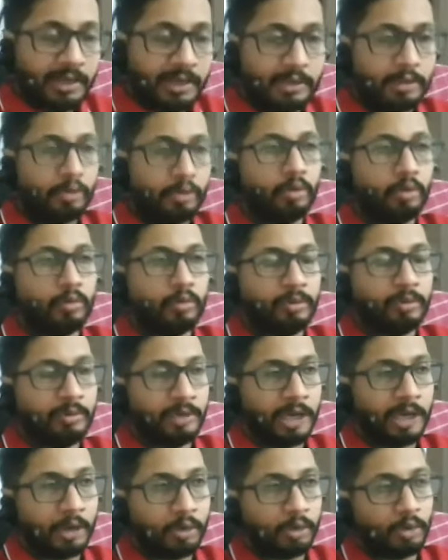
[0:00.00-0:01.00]

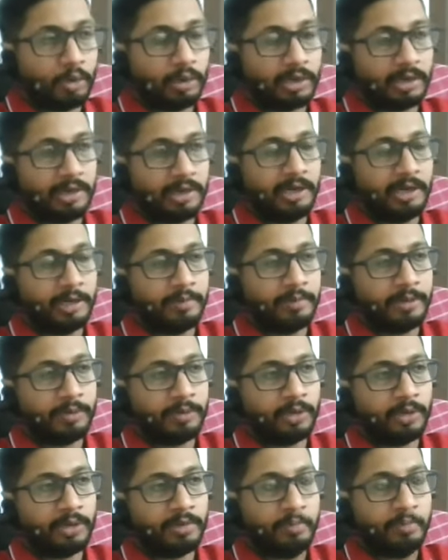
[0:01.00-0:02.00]
now you are clear
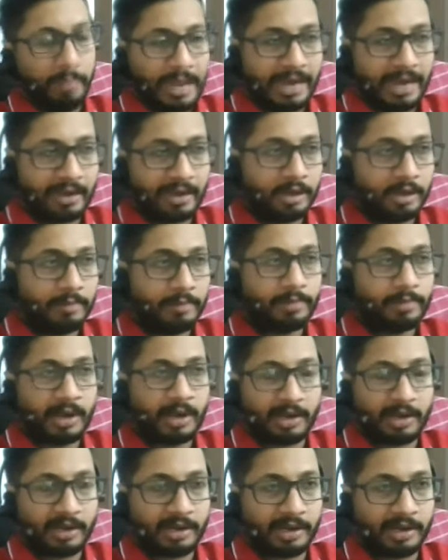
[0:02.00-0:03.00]
between backup,
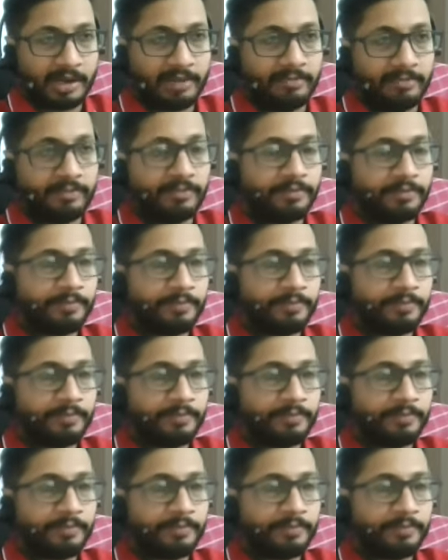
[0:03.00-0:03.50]
archive,